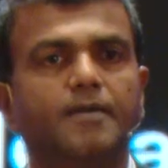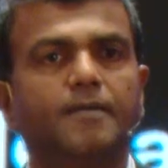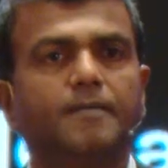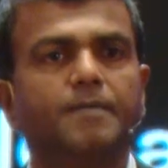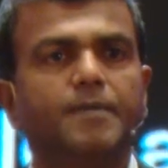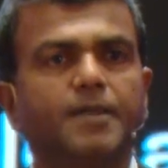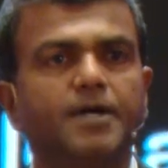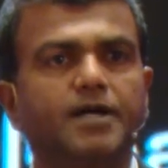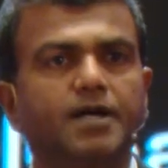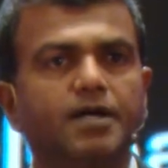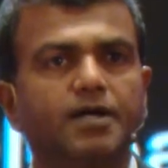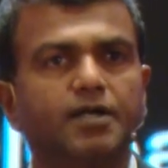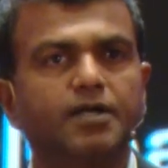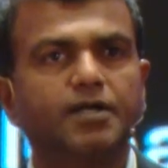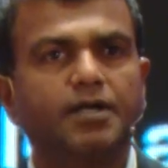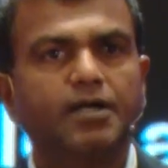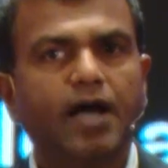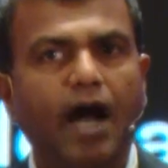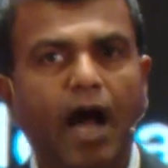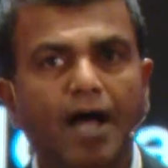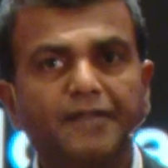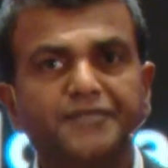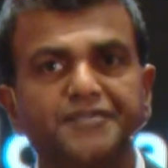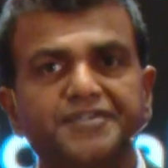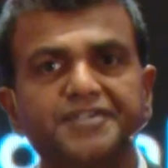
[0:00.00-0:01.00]
the
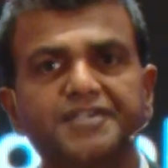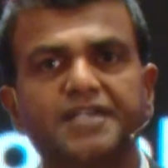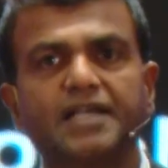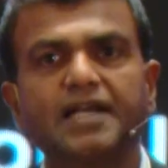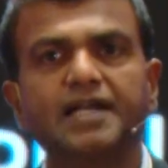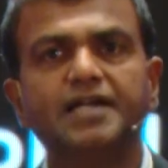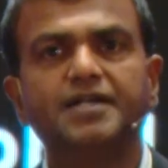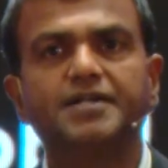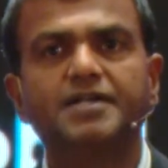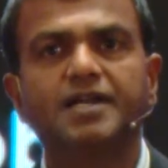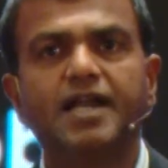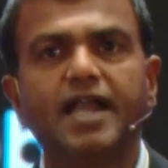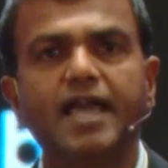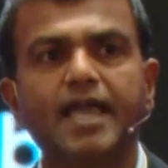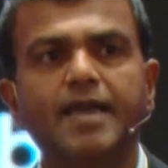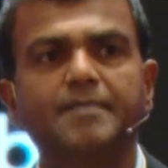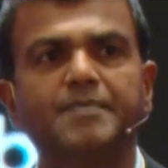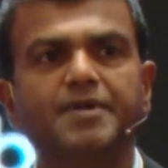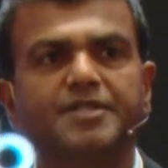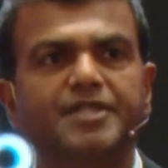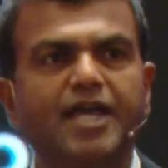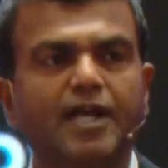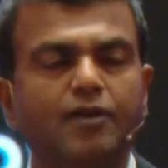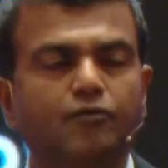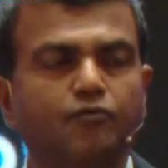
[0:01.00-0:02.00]
unskilled
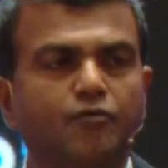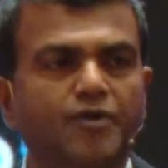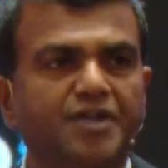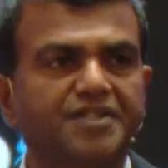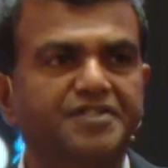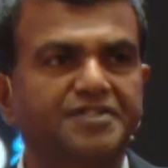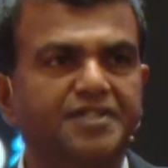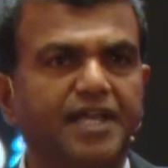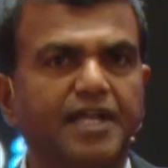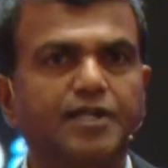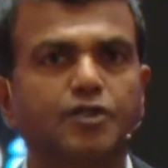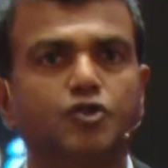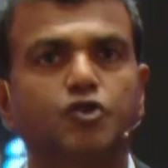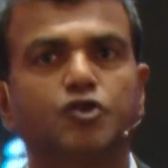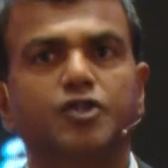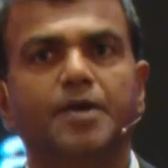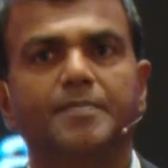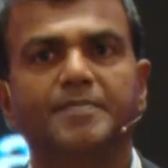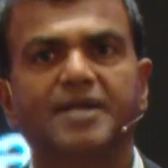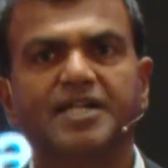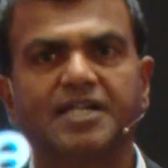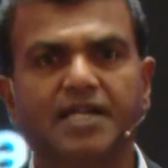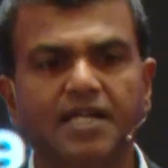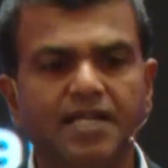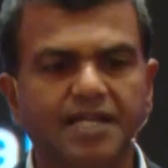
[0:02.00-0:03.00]
labor that we send to the
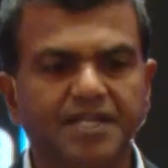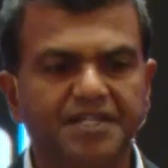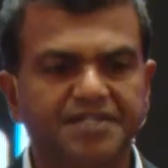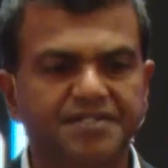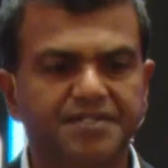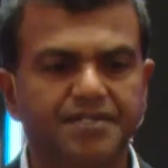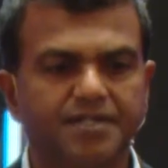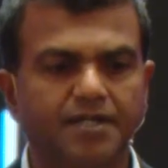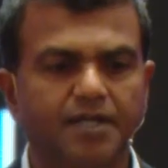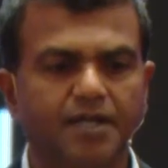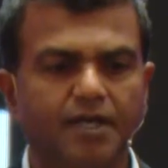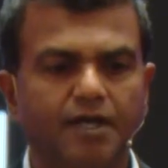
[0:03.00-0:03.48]
Middle East,